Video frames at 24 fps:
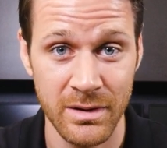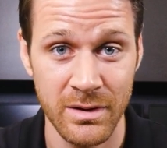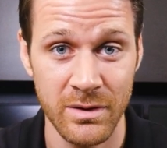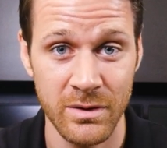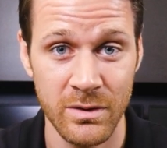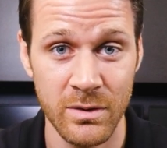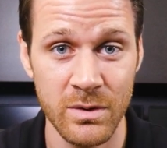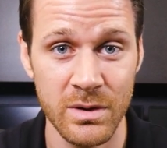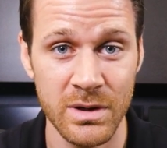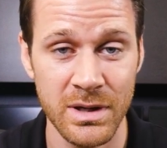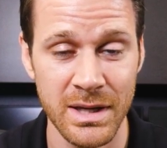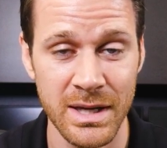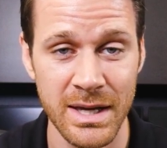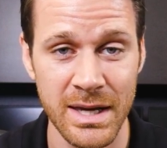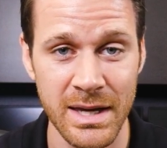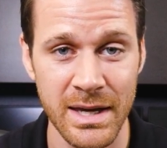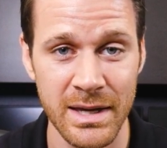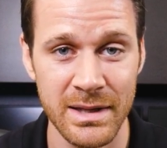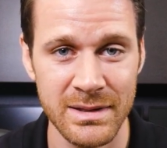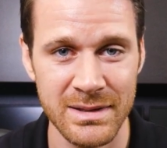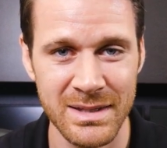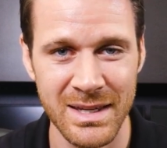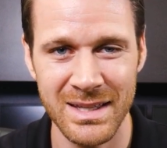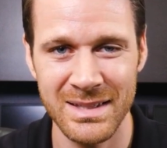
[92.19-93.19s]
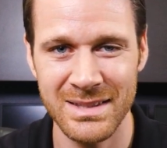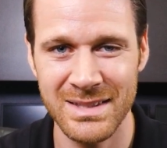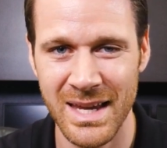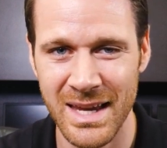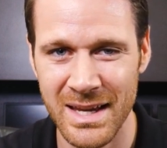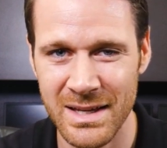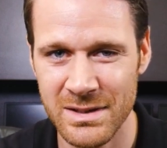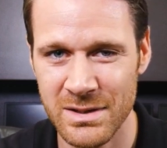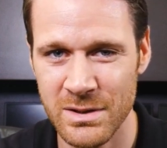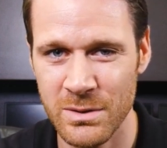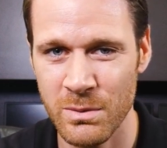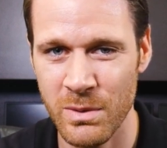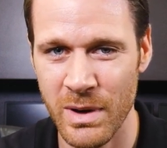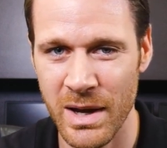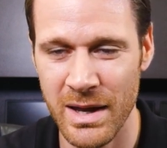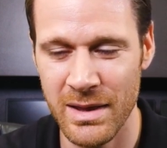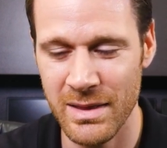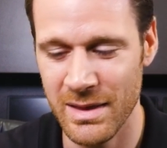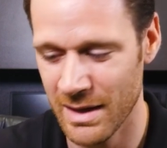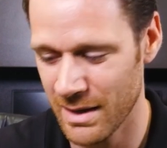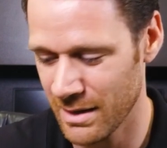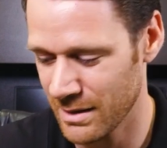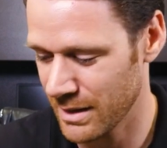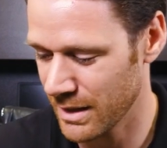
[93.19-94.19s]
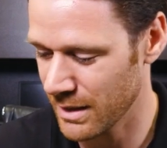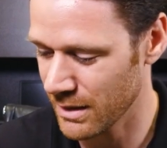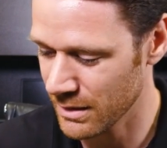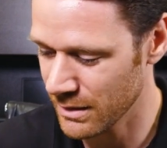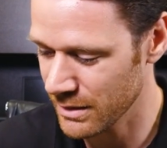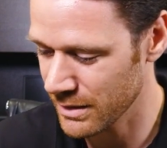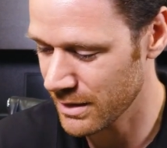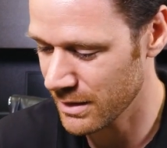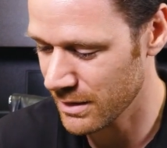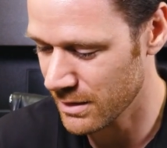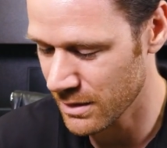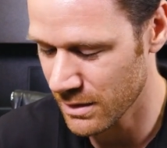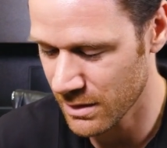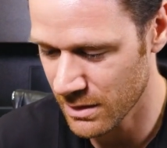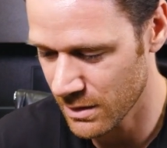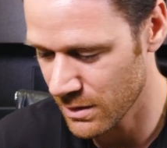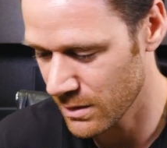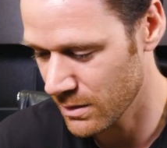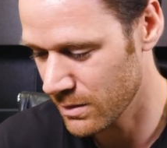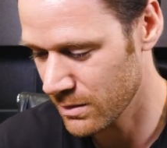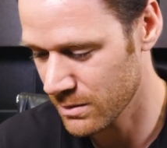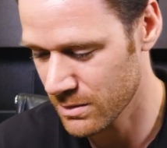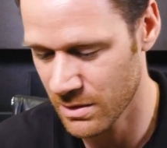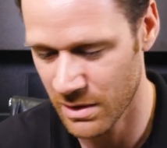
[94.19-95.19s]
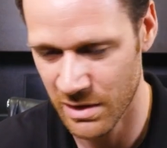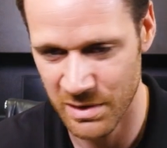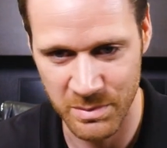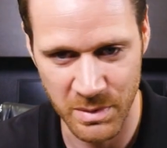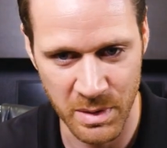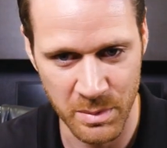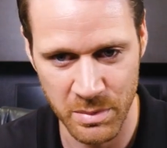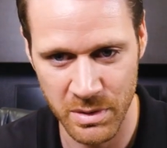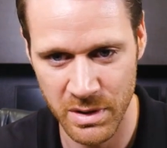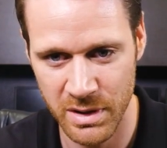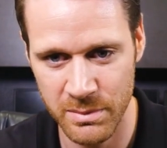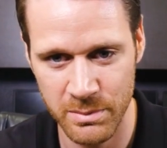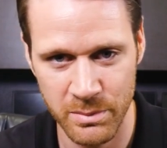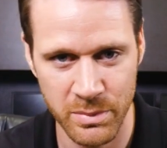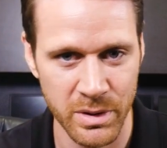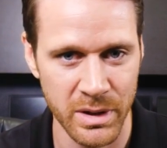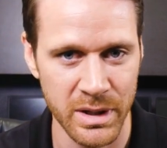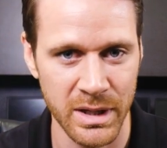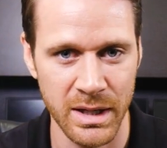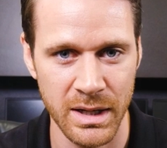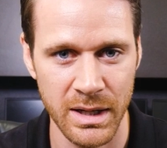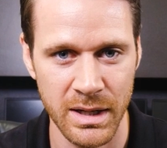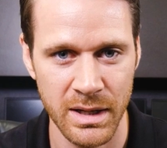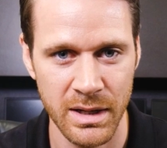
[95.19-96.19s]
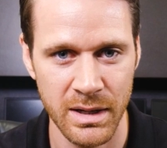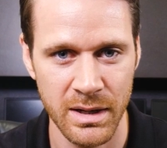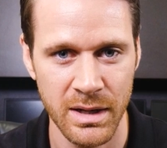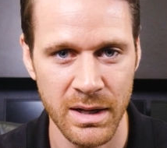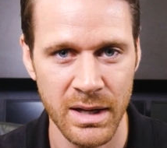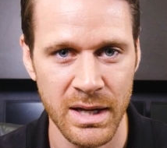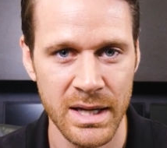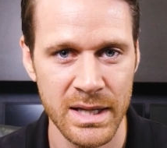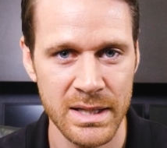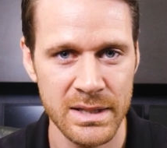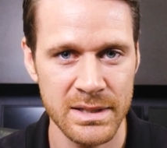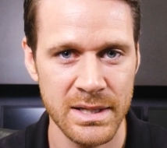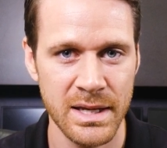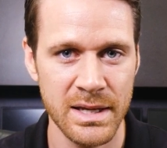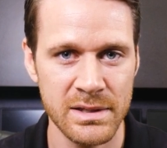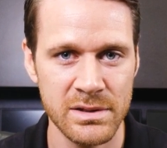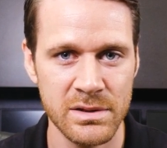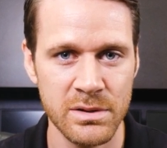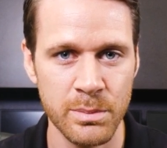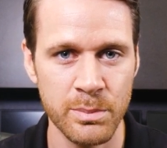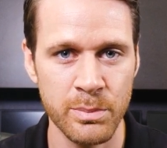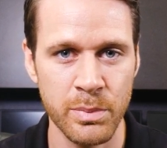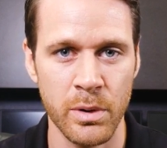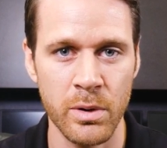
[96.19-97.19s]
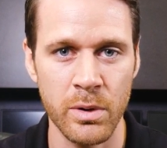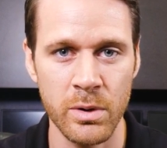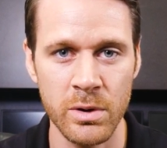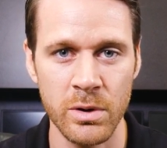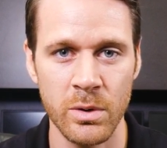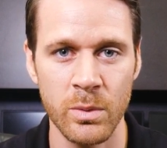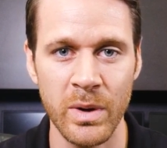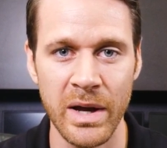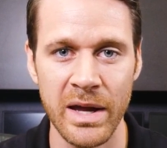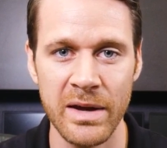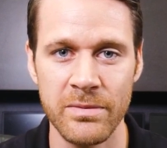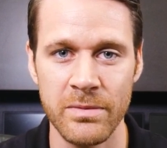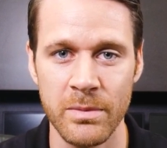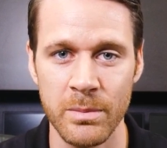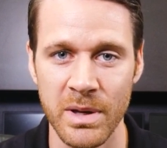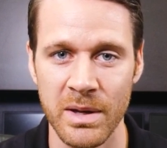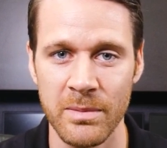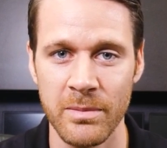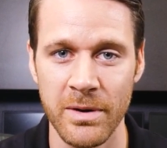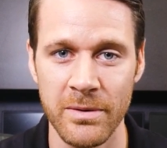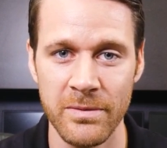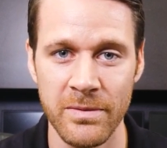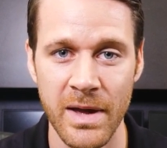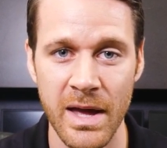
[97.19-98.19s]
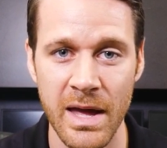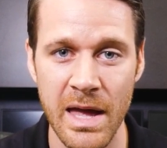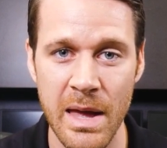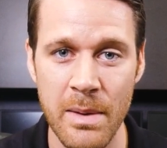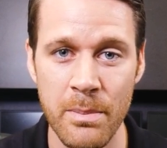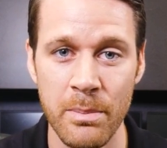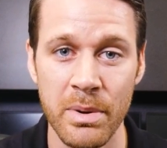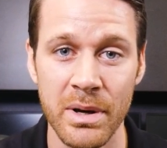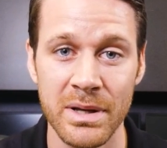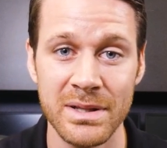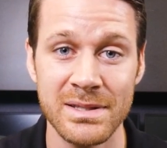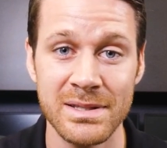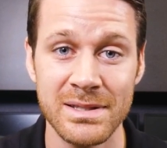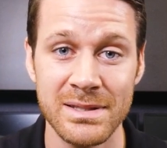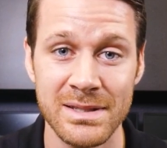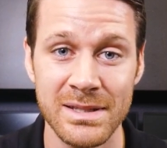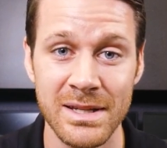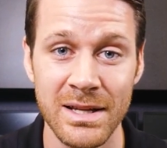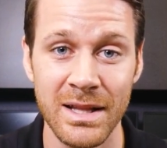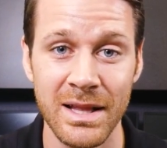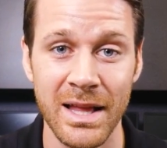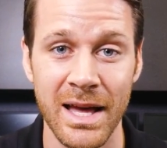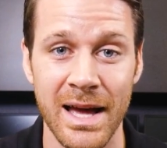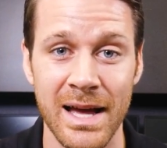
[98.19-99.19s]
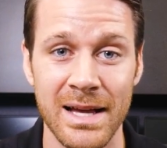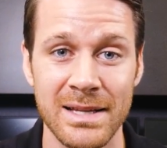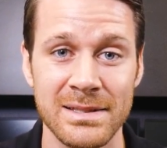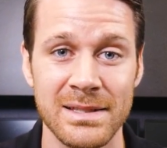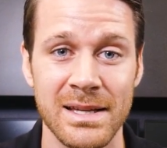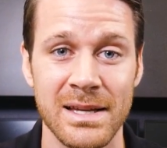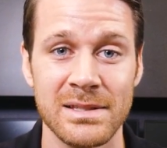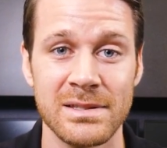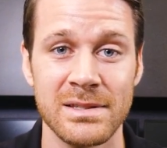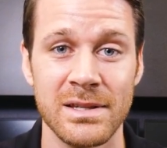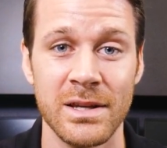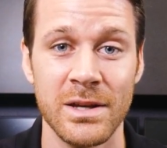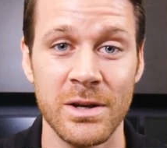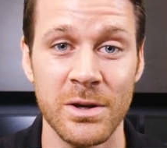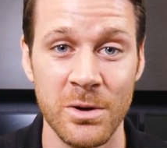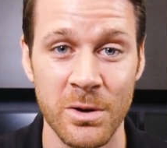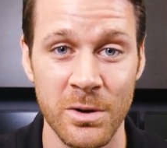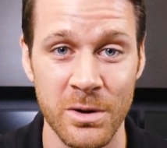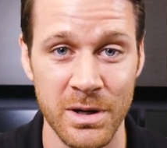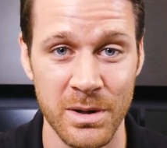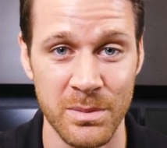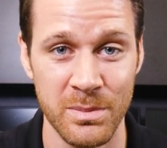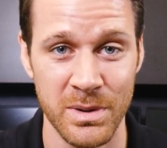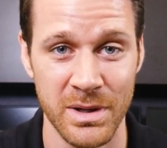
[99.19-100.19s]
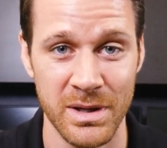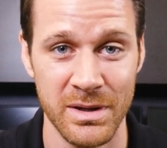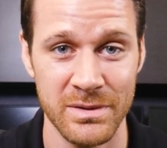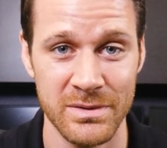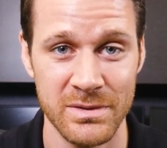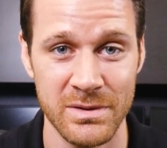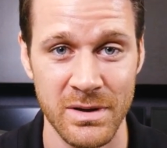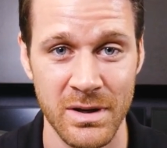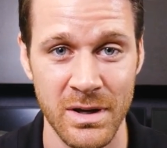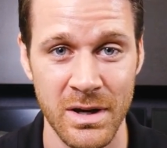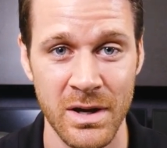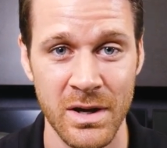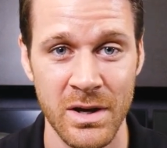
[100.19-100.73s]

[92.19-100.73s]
So it takes away that, like, looking at a code, trying to remember it and putting it in. Takes the burden away from MFA, but still has that security piece.